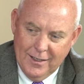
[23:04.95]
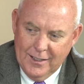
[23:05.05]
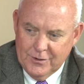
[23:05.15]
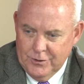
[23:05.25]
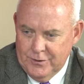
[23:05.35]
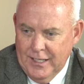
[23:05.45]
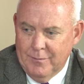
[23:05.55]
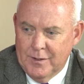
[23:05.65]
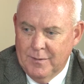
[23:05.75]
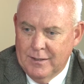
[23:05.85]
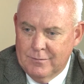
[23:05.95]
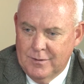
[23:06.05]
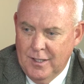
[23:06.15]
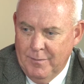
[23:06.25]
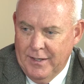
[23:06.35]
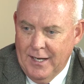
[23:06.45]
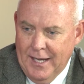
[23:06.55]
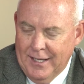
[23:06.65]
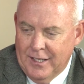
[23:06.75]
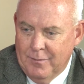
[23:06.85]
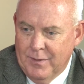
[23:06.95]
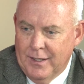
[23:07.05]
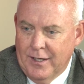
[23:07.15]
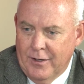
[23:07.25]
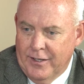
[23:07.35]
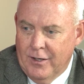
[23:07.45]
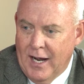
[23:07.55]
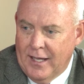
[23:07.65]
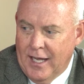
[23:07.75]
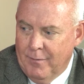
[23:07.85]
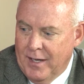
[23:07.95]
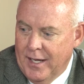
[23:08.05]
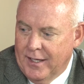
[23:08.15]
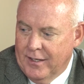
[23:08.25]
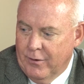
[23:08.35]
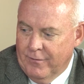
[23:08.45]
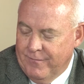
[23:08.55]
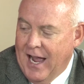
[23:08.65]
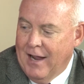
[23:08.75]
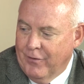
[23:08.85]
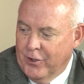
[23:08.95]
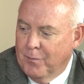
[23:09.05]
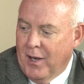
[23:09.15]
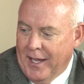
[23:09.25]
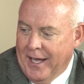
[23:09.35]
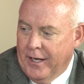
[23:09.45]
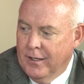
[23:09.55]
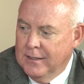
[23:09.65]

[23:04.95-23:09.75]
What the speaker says: liked your statement about coming to Aiken and being here. You know, I came to Aiken on a 5-year plan.